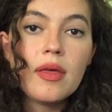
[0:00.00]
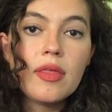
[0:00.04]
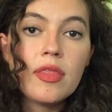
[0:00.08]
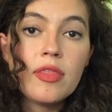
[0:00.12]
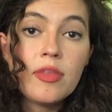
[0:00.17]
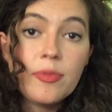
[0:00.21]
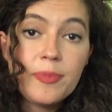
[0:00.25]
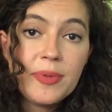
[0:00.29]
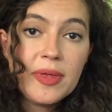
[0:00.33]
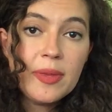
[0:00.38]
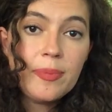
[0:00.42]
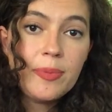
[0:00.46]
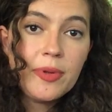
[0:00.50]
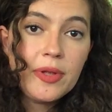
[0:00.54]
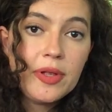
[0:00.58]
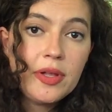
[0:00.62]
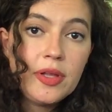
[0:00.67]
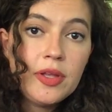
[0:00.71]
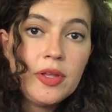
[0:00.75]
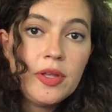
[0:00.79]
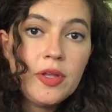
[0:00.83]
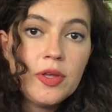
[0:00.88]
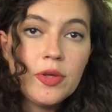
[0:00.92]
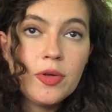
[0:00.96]
The
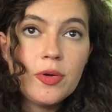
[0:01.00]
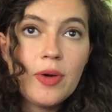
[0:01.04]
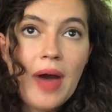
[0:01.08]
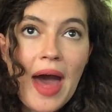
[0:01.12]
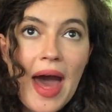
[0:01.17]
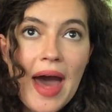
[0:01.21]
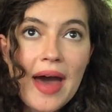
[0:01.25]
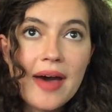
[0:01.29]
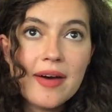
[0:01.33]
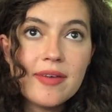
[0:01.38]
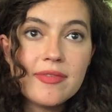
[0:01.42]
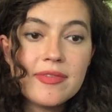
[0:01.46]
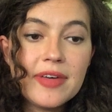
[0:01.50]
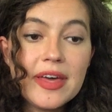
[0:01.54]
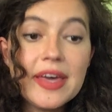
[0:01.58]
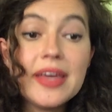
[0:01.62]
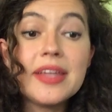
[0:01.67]
people who have